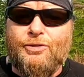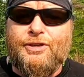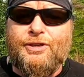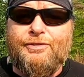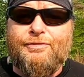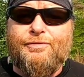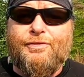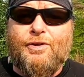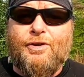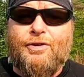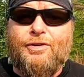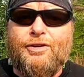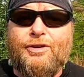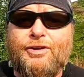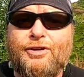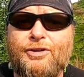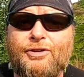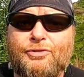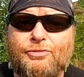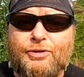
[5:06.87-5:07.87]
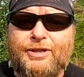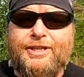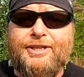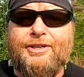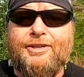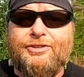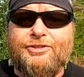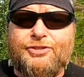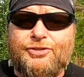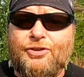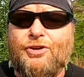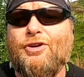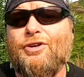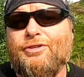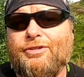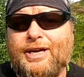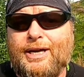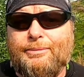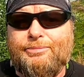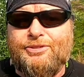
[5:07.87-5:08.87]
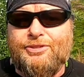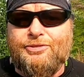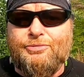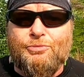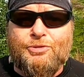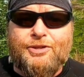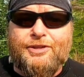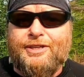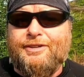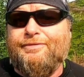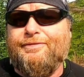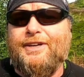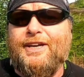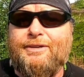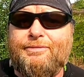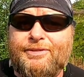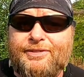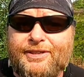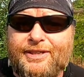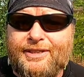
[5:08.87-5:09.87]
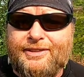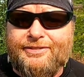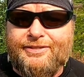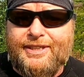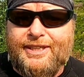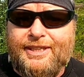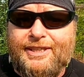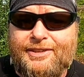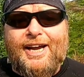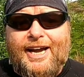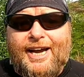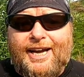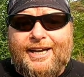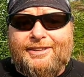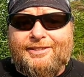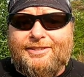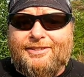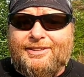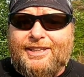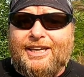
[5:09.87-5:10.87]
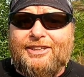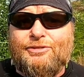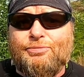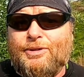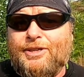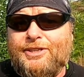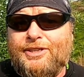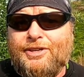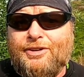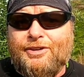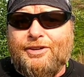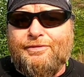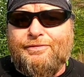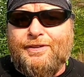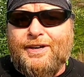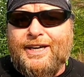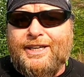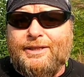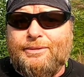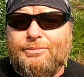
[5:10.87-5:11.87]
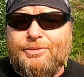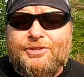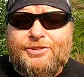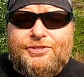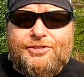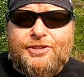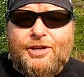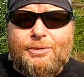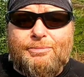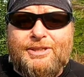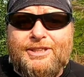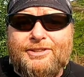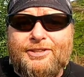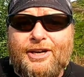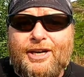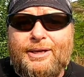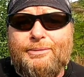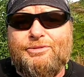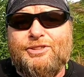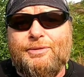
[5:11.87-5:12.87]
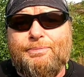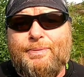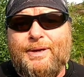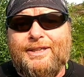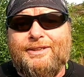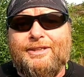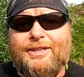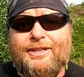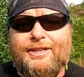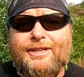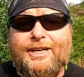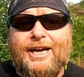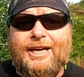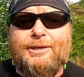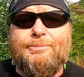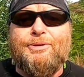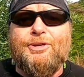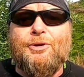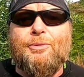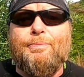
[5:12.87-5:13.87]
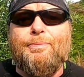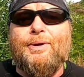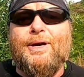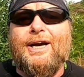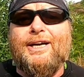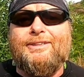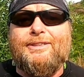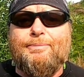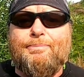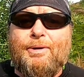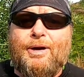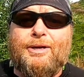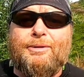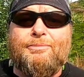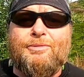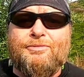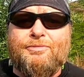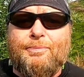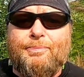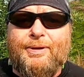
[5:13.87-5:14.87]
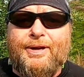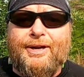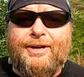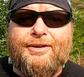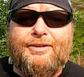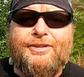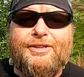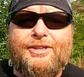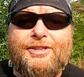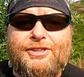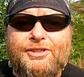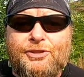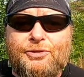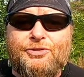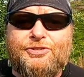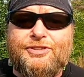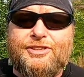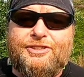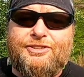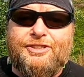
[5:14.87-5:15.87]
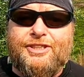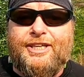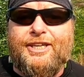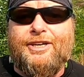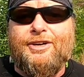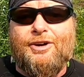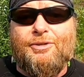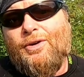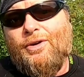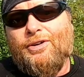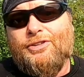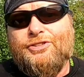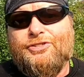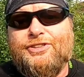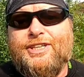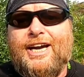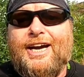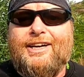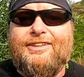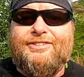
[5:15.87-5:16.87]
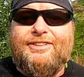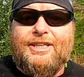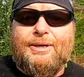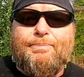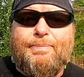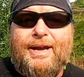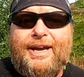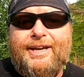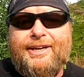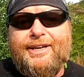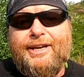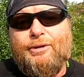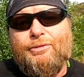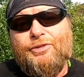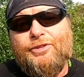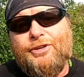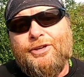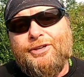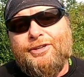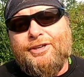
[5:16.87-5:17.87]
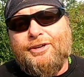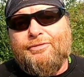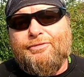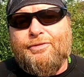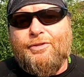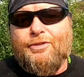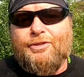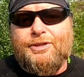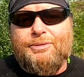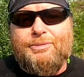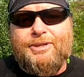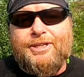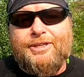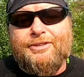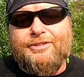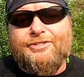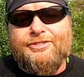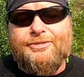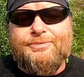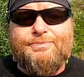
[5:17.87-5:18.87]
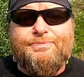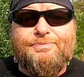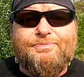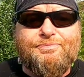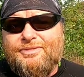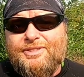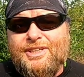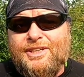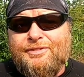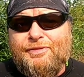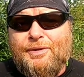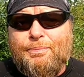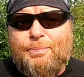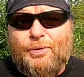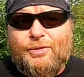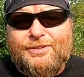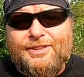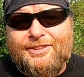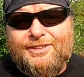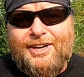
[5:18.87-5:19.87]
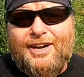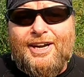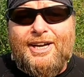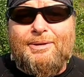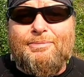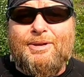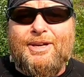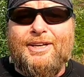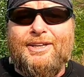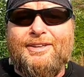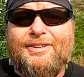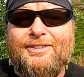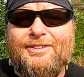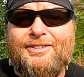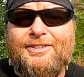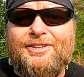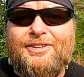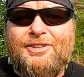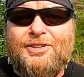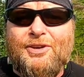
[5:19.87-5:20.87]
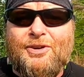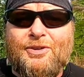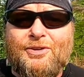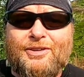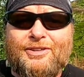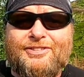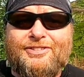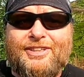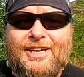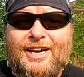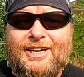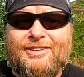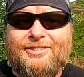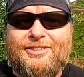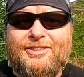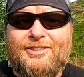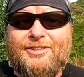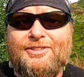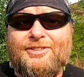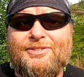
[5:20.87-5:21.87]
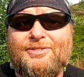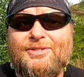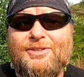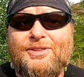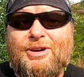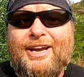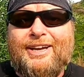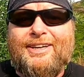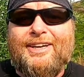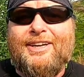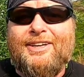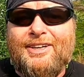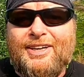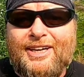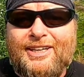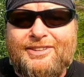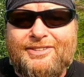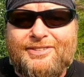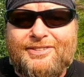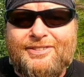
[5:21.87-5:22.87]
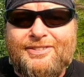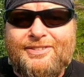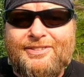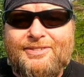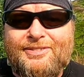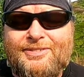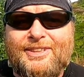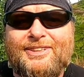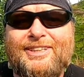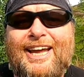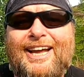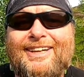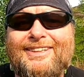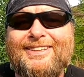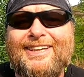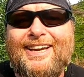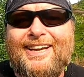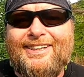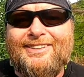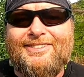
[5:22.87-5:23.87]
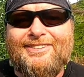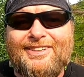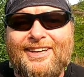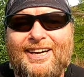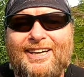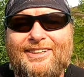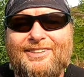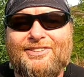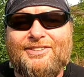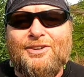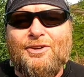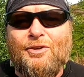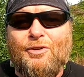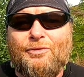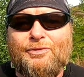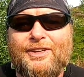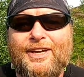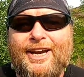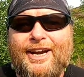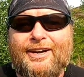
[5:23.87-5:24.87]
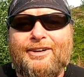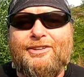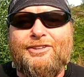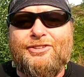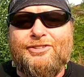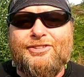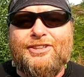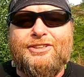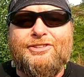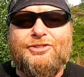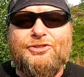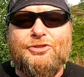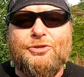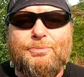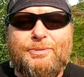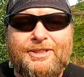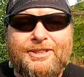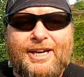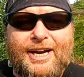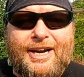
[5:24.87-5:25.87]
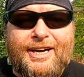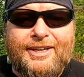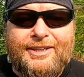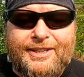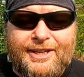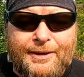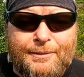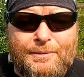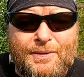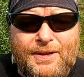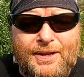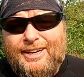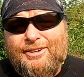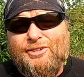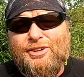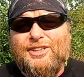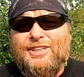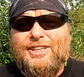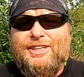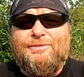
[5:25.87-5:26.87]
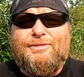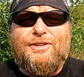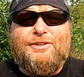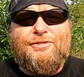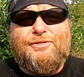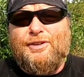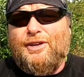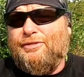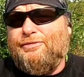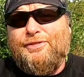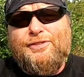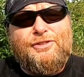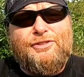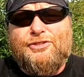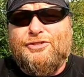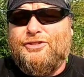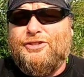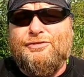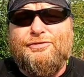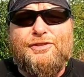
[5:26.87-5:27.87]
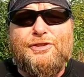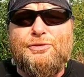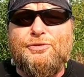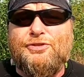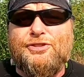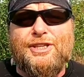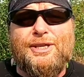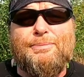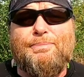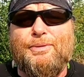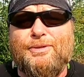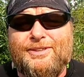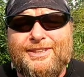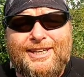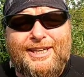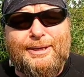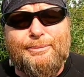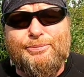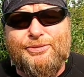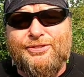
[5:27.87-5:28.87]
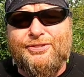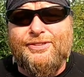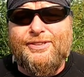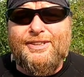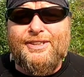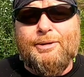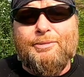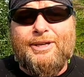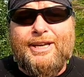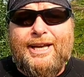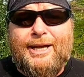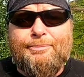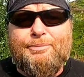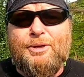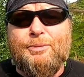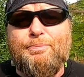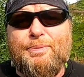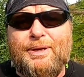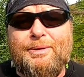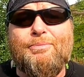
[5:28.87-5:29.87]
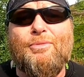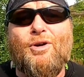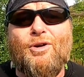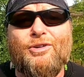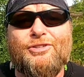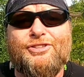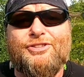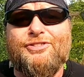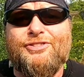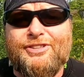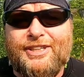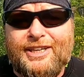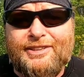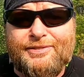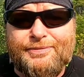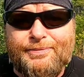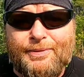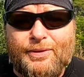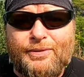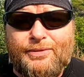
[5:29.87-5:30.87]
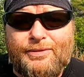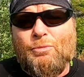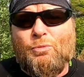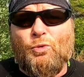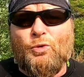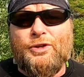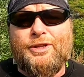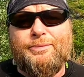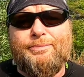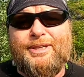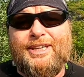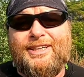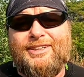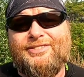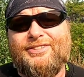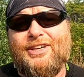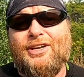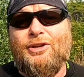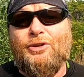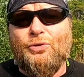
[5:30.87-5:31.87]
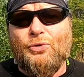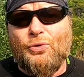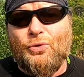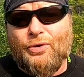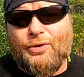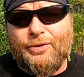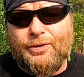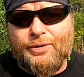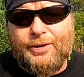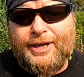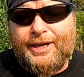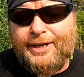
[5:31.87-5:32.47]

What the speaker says: looking for green shore crabs. It's one of their favorite things to eat, and that's where you're going to find them. There's so many times I've picked a halibut up at the bottom of a pier using a jig or just casting a bait out 30 or 40 meters. If you put the time in, you're going to start to recognize the telltale signs of the areas that you should be targeting. Now I'm going to give you just a few simple tips that will help you be more successful, and one of them is a lure.